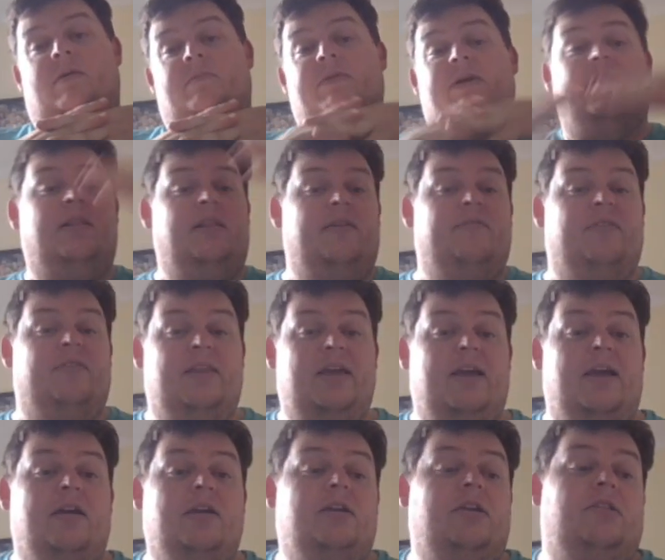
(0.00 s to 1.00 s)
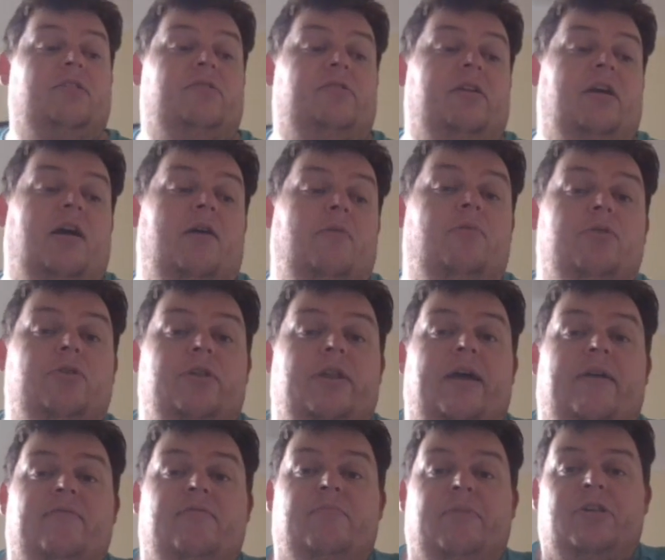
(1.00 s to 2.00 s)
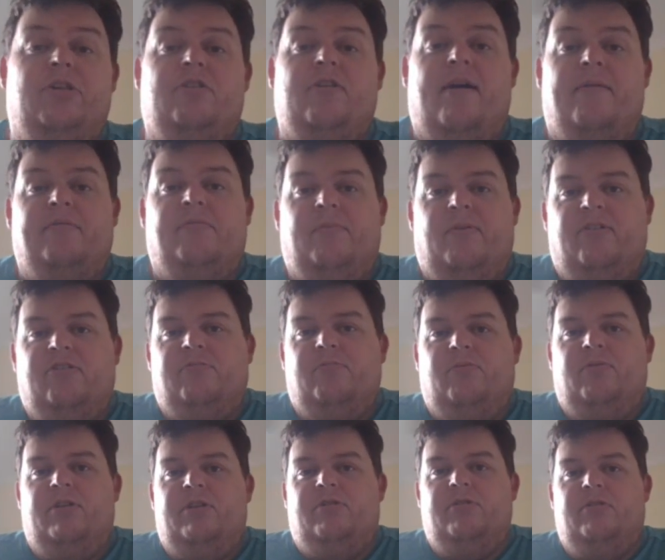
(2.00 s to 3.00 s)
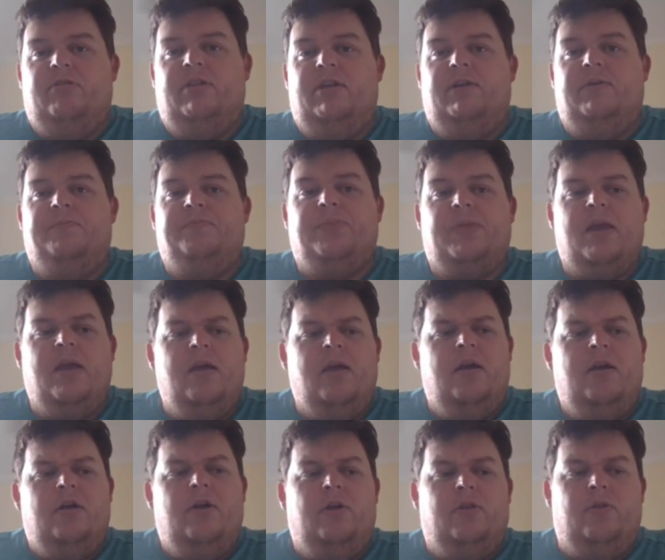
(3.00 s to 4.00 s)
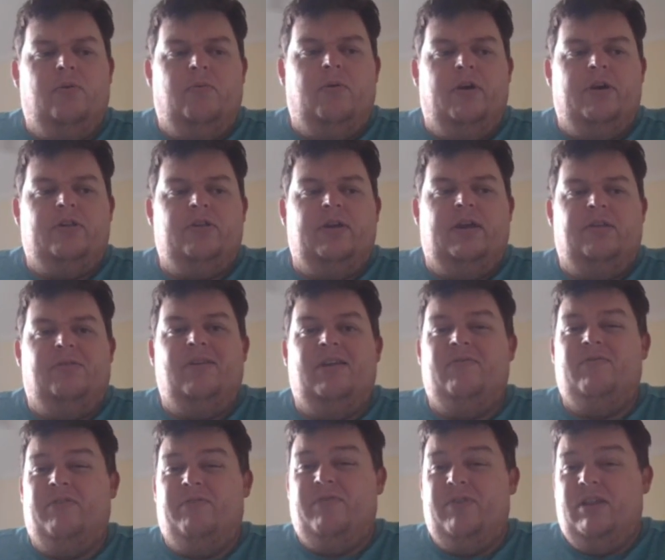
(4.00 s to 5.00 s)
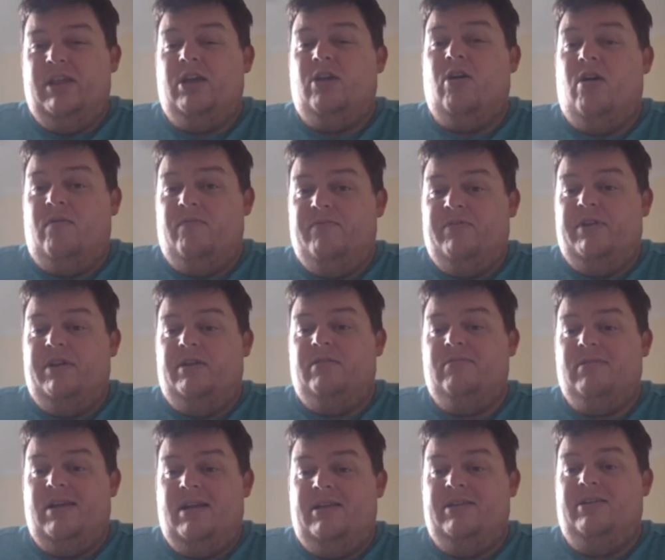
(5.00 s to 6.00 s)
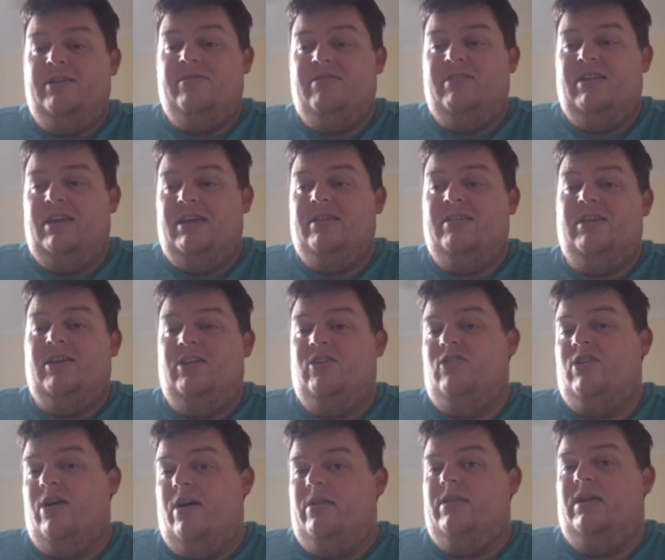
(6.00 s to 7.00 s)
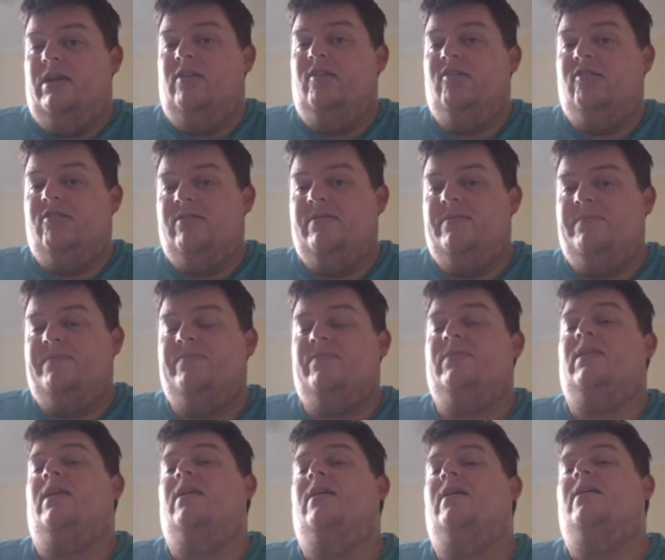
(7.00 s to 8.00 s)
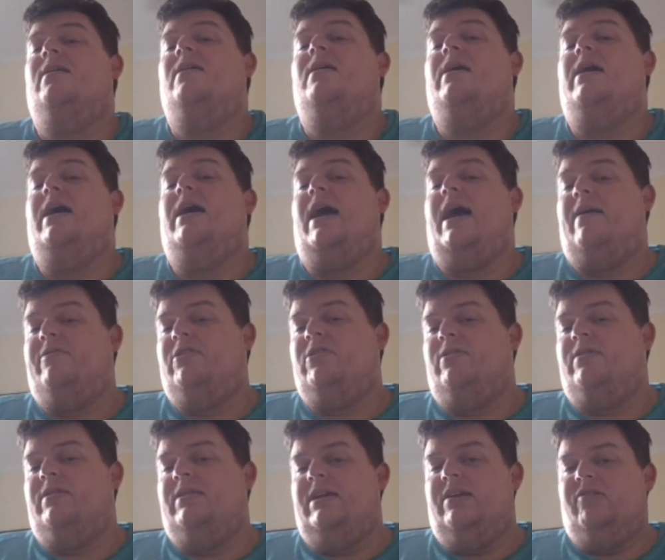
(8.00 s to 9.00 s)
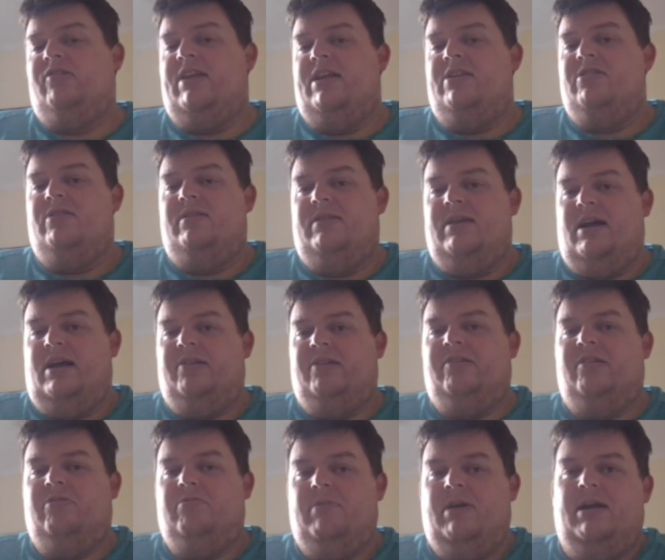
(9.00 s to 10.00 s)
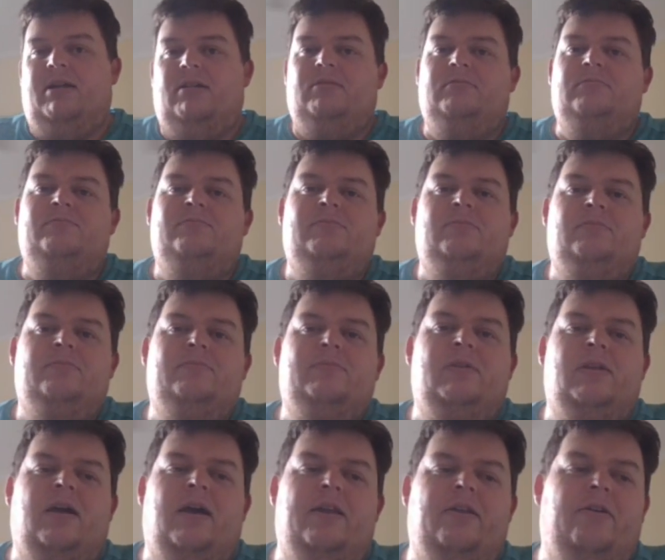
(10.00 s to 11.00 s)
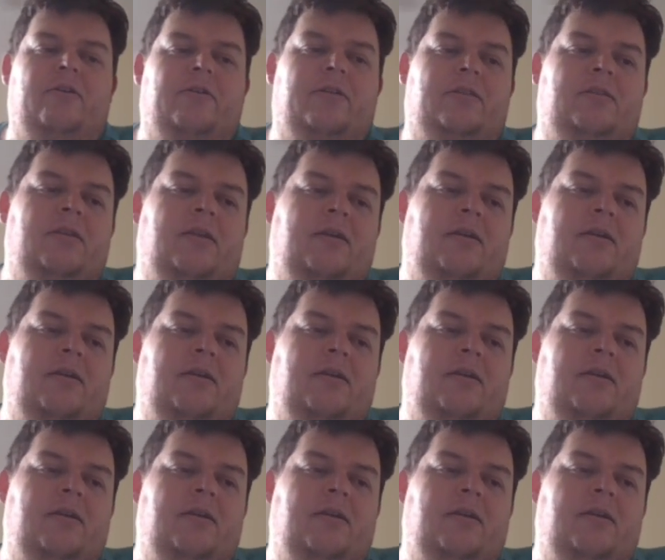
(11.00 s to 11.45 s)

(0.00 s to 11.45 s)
going to leave it there because I want you to have as much time as possible to do the worksheets. If you're feeling confident and you think that you've got this, have a shot at the extension task as well. I know